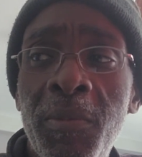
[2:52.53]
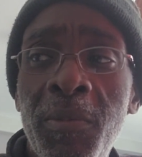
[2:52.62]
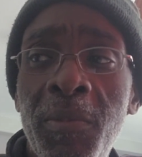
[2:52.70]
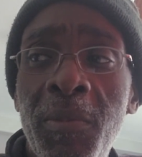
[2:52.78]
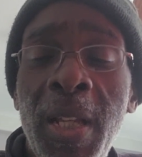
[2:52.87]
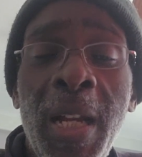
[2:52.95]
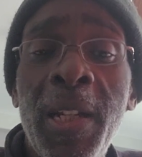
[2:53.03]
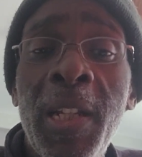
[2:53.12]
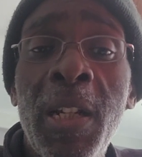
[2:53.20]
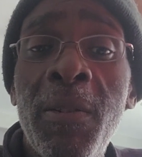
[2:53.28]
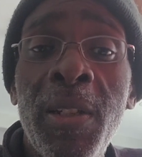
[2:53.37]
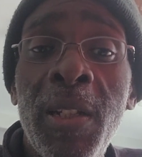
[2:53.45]
not
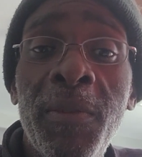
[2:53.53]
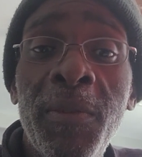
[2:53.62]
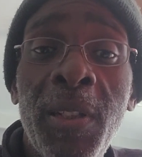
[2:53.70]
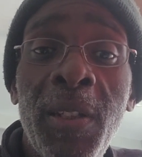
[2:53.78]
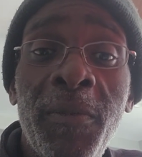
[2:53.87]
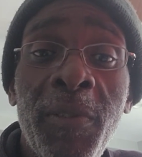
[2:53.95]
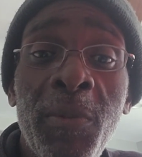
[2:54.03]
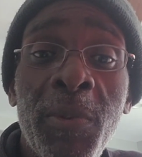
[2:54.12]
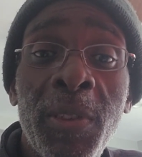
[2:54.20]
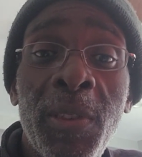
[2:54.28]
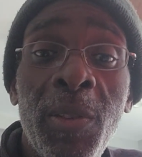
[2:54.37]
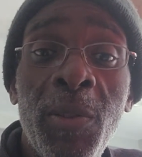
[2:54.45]
caring if he
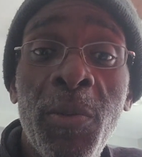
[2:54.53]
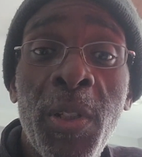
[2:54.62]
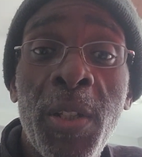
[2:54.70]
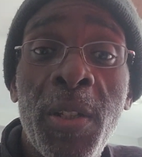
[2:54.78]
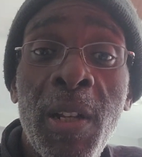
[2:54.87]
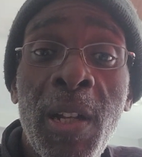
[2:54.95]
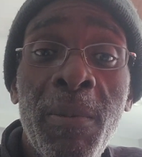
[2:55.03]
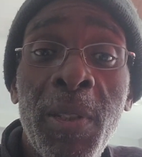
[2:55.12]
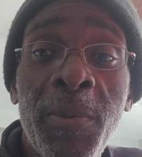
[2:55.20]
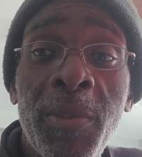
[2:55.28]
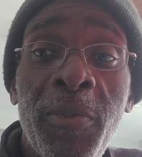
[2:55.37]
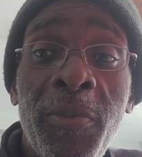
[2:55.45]
was to lose his job, if he
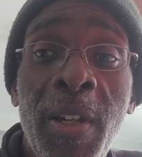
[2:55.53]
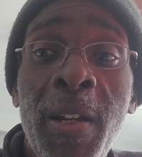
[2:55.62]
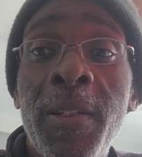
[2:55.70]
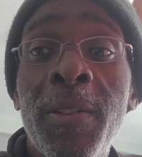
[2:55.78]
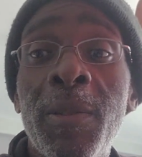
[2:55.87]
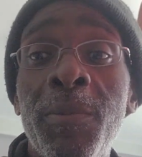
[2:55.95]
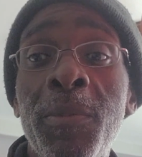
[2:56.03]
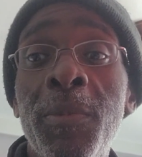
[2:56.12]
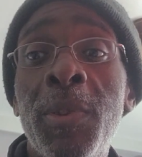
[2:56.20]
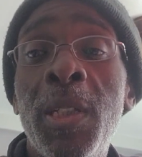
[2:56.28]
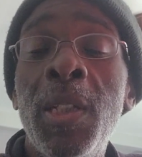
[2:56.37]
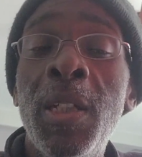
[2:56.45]
was to fire him.
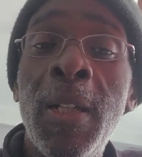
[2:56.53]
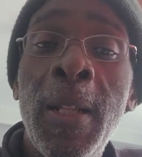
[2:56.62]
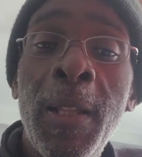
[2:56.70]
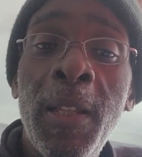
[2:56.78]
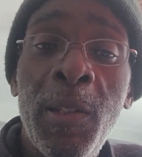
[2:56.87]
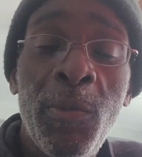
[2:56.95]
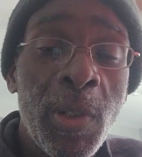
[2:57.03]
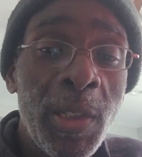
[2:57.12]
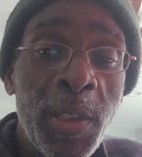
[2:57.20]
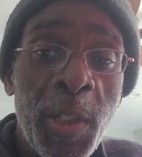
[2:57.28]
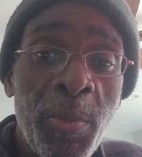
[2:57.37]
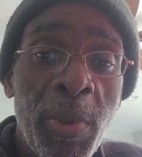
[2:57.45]
He wanted
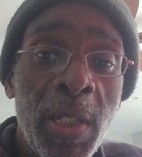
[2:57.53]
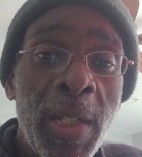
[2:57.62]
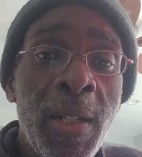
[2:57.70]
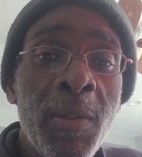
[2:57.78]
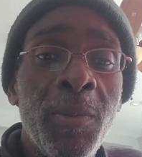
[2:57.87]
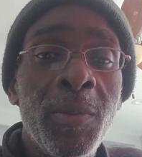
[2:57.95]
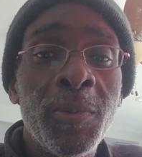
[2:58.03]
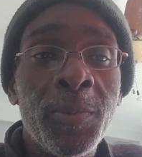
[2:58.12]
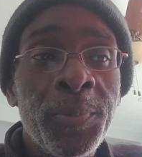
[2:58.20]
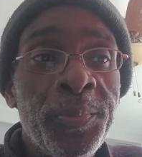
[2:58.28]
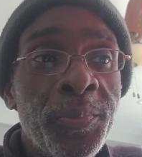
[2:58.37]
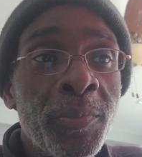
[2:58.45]
to speak out.
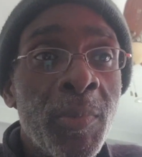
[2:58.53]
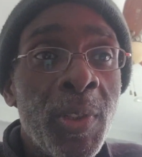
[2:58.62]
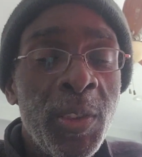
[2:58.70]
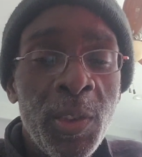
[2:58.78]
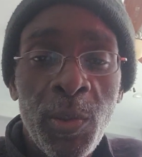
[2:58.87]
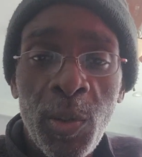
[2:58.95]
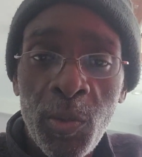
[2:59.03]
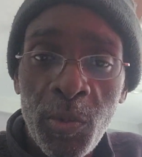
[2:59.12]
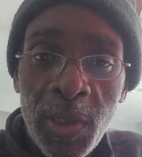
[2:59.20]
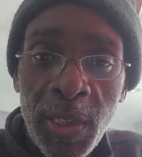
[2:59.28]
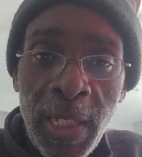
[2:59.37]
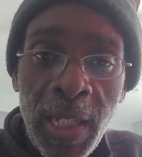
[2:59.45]
Salute
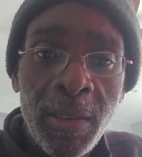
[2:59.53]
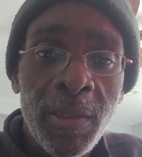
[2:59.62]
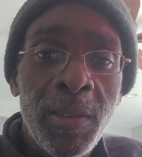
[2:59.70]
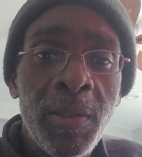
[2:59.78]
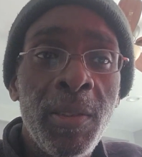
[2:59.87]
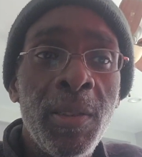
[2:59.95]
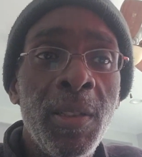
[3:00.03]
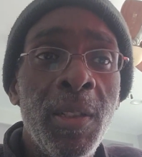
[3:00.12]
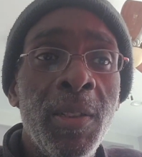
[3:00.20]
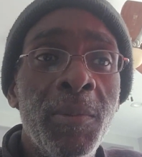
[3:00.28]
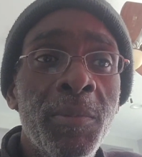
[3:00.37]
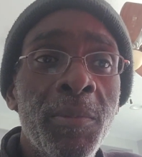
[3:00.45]
to that.
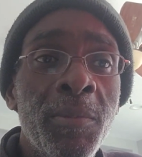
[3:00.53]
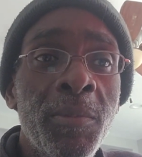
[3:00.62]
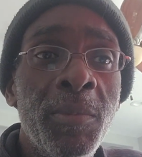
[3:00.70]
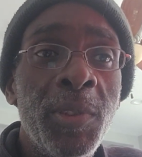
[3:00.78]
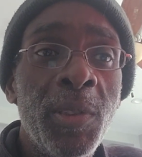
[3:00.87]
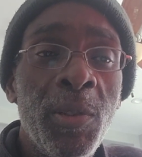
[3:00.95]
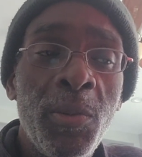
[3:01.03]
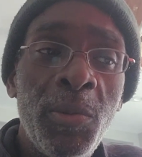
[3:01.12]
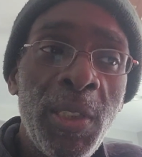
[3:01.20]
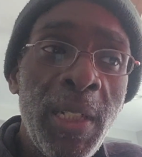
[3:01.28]
Salute to